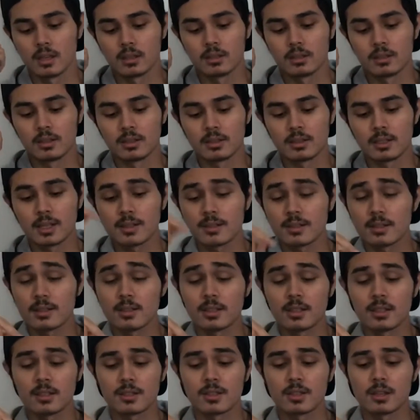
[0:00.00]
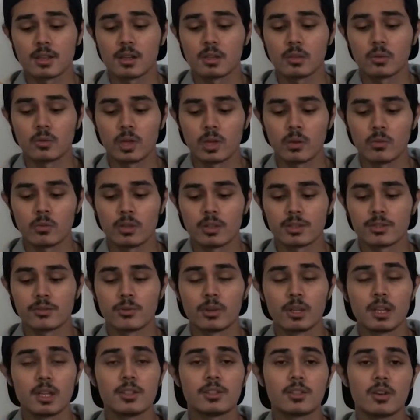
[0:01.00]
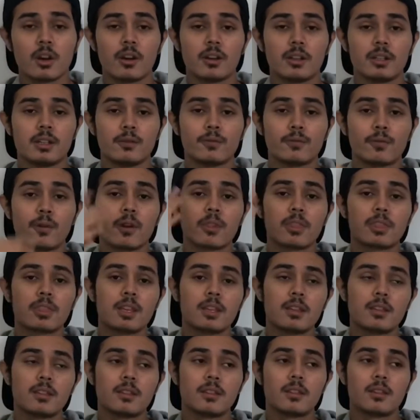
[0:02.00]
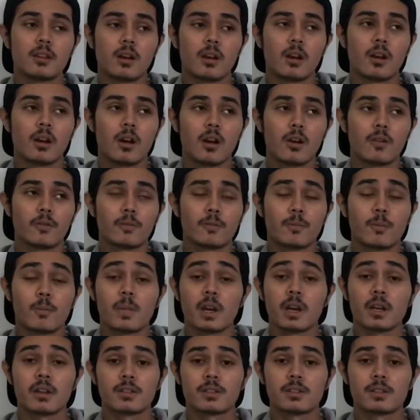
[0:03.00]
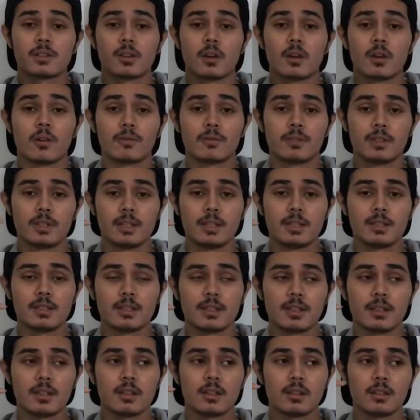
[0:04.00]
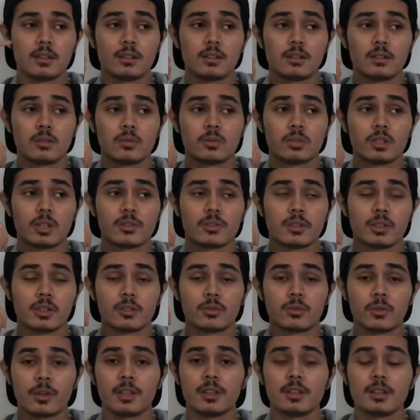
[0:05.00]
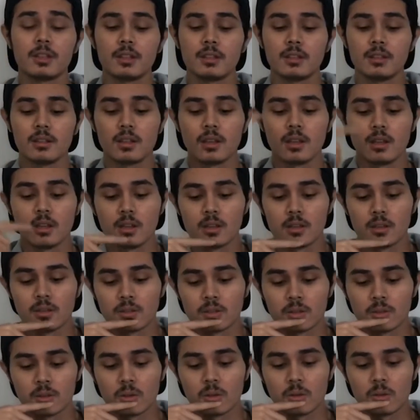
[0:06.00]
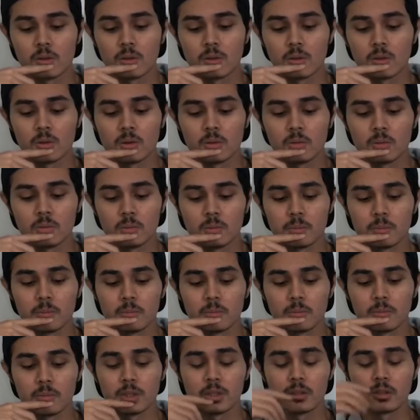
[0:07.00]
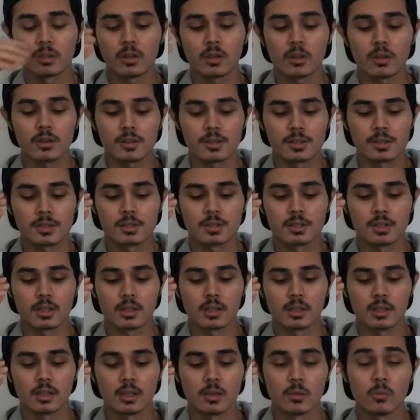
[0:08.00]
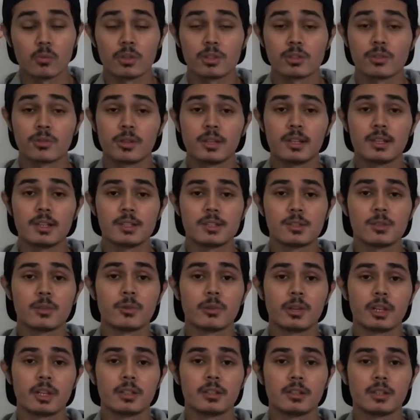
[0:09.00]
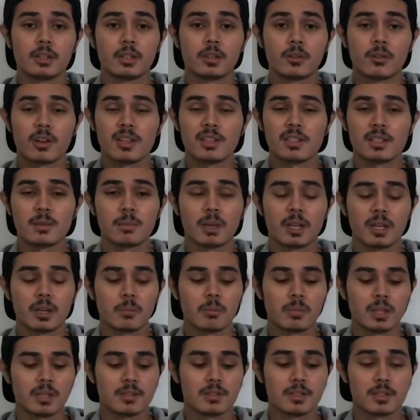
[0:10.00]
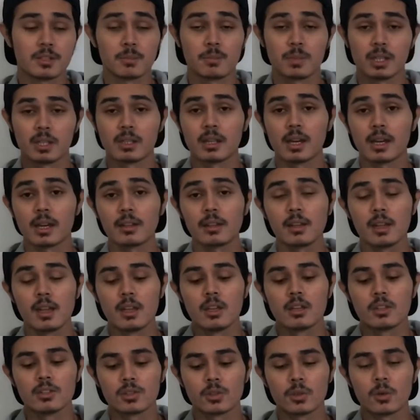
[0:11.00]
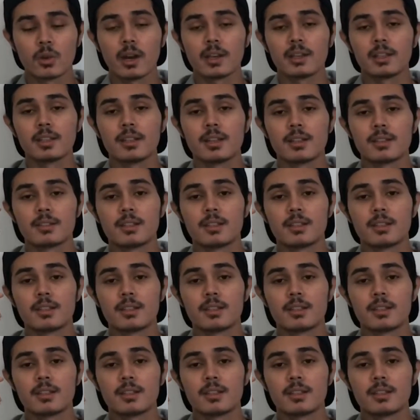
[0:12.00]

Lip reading: the Desert Sage colorway was released on the 14th of March of this year, 2020. So because it was released during the crazy pandemic just begun, so Adidas